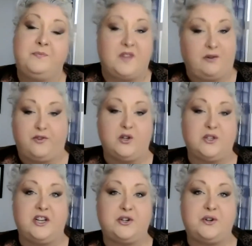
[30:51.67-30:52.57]
that
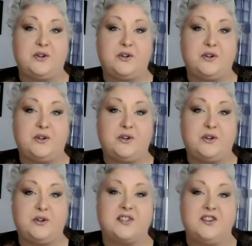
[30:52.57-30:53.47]
falls under an
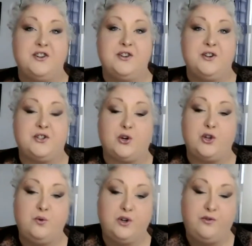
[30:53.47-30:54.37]
N6. So
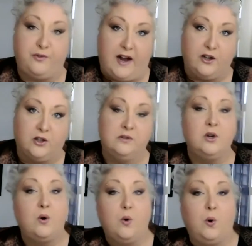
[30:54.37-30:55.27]
you would file,
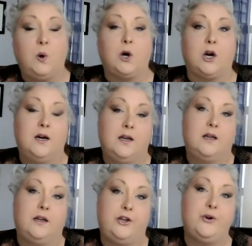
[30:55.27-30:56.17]
or
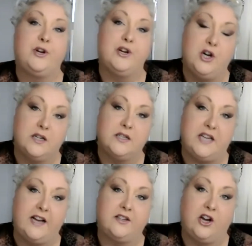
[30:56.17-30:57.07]
you can
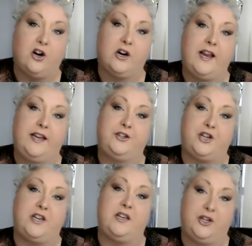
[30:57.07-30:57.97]
contact the
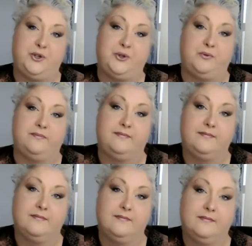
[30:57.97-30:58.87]
RHEU
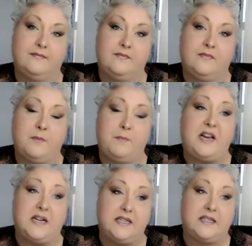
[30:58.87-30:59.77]

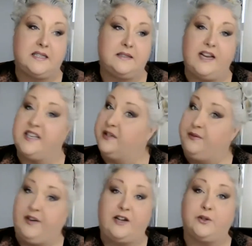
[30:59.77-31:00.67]
because it's
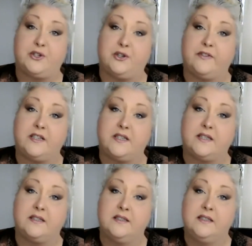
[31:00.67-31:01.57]
a vital
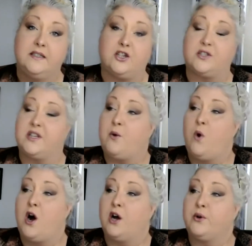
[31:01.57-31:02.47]
service. Just like
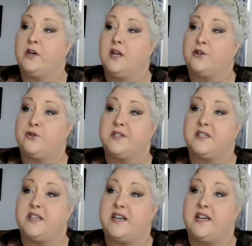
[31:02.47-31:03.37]
water and
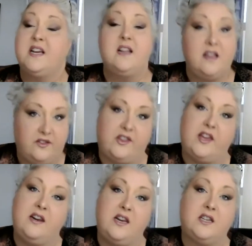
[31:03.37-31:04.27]
electricity,
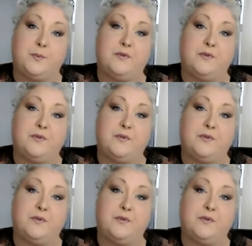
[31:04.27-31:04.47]
they need